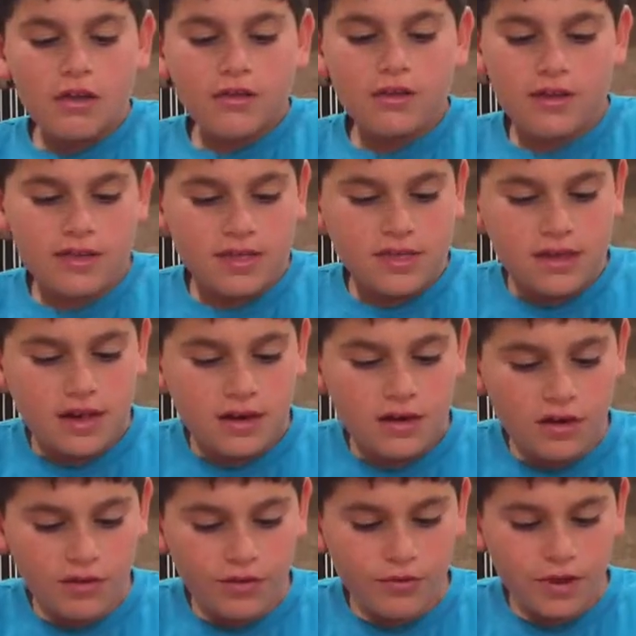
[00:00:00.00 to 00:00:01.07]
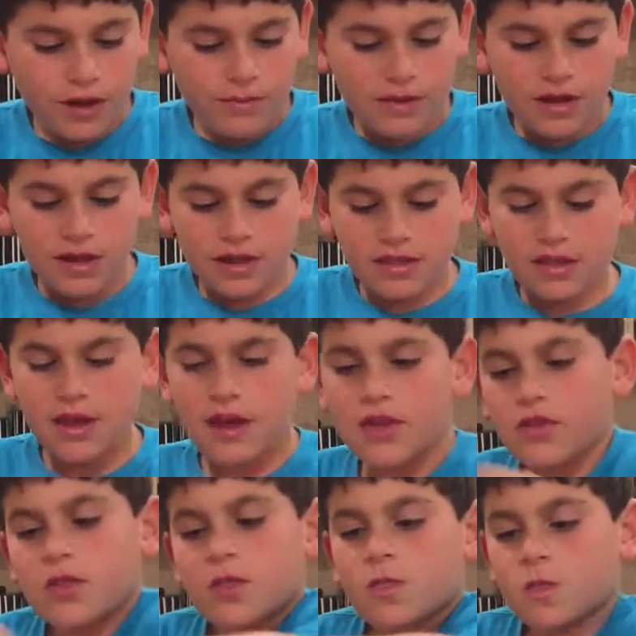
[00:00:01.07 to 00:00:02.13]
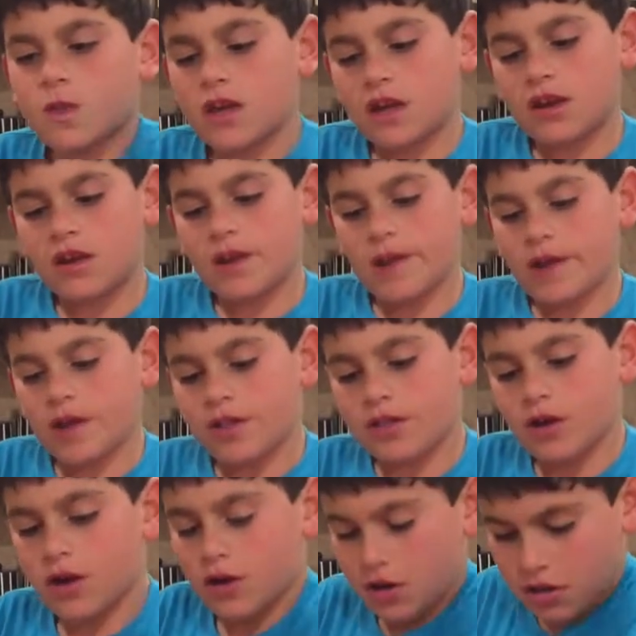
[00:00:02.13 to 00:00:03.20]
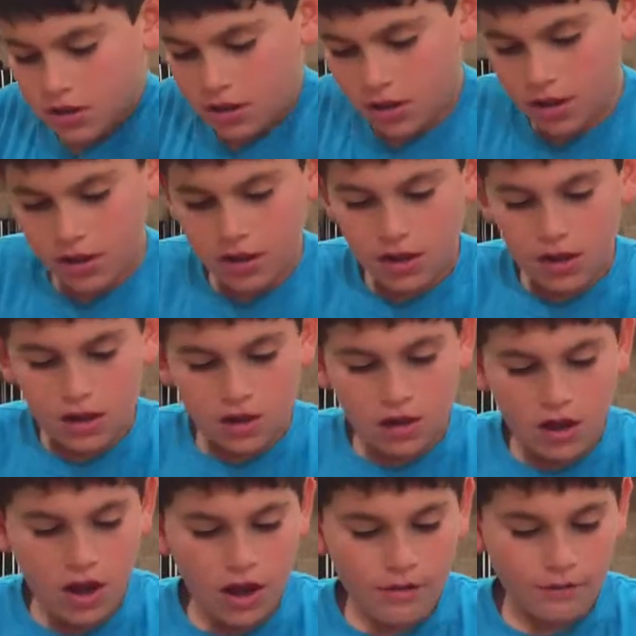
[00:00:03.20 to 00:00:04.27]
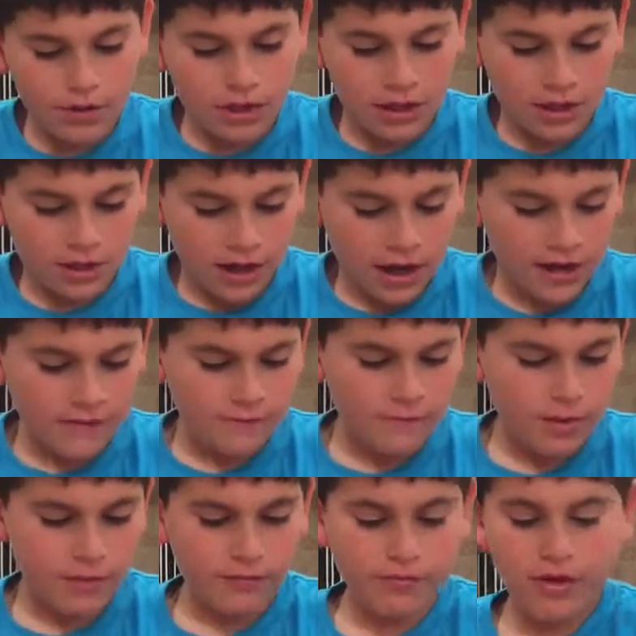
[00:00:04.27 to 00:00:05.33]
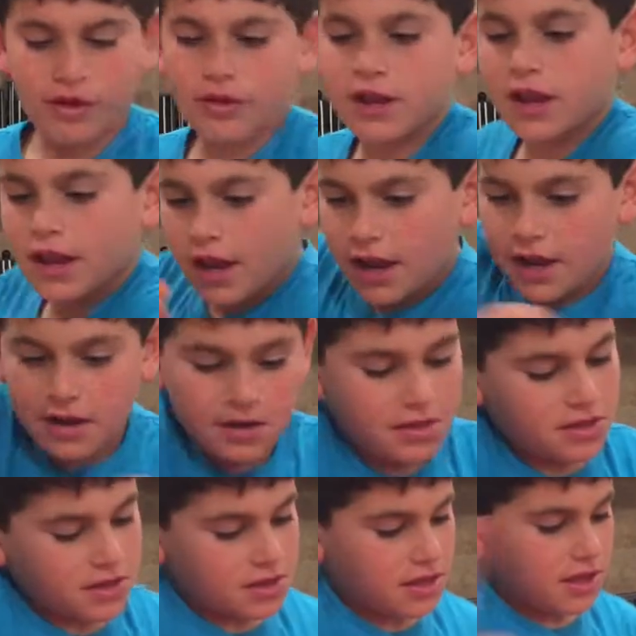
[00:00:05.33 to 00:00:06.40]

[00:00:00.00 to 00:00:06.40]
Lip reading: the skin all the way, because the skin is hard to cut with a knife, but really easy